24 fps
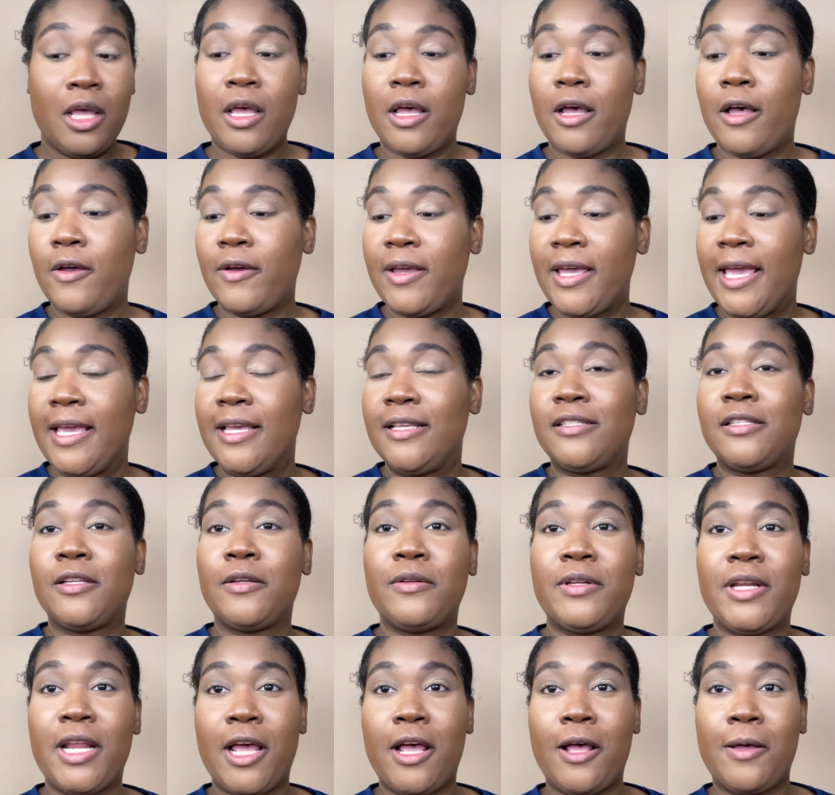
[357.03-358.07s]
Okay, so
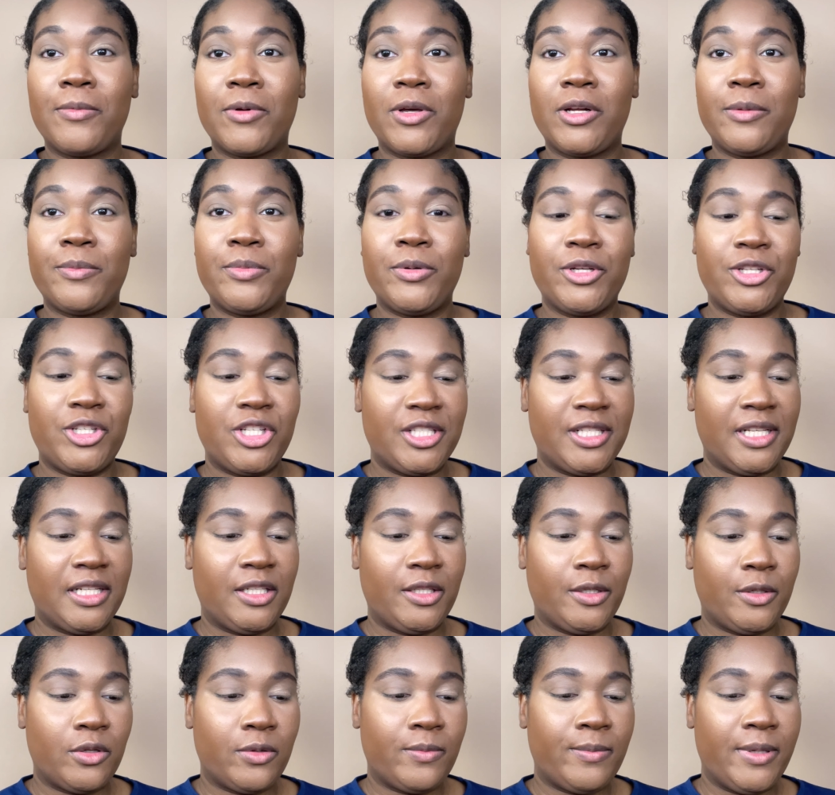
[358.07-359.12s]
now I'm gonna put just a
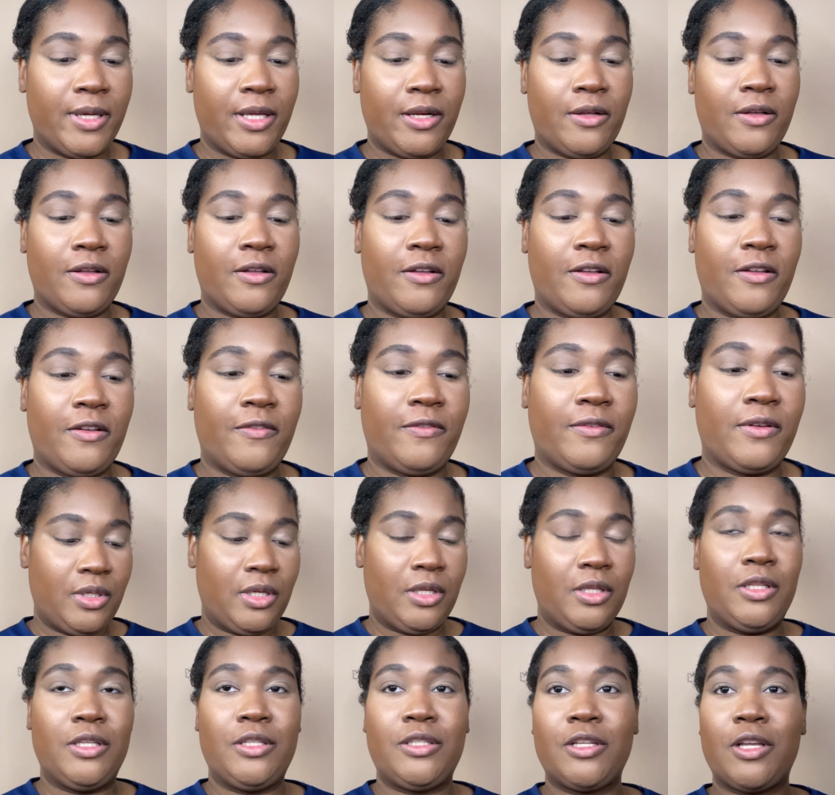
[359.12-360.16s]
little bit of
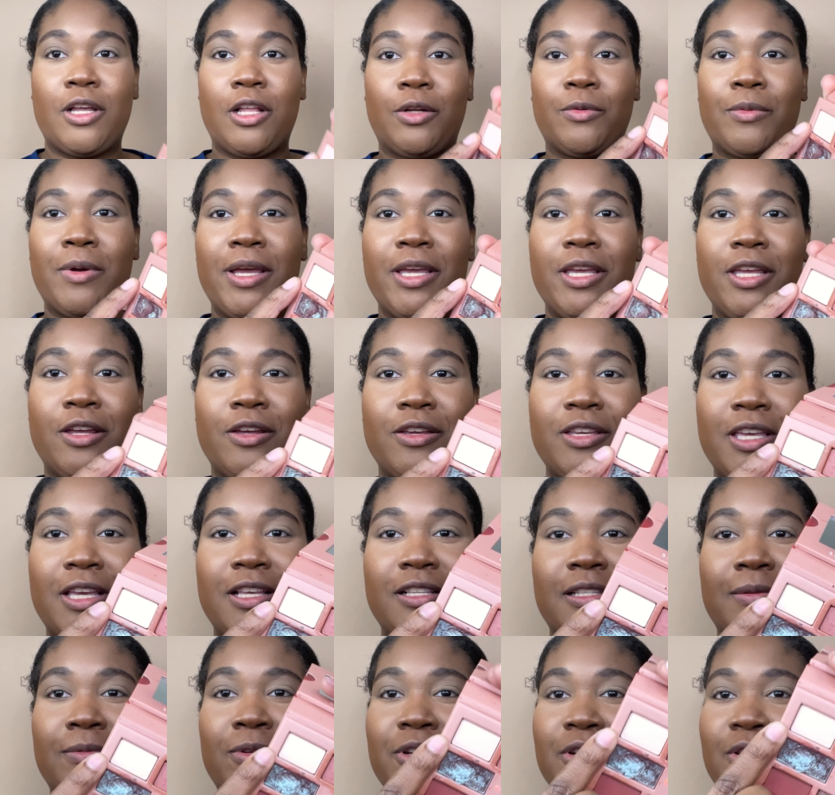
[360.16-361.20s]
this color right here.
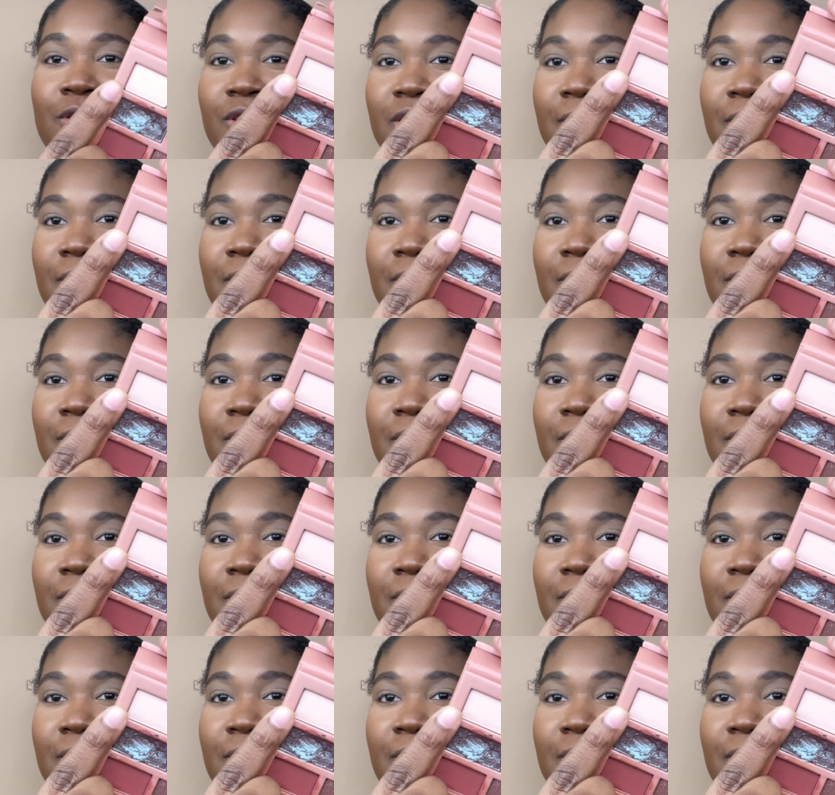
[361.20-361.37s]
Yes, I'm gonna use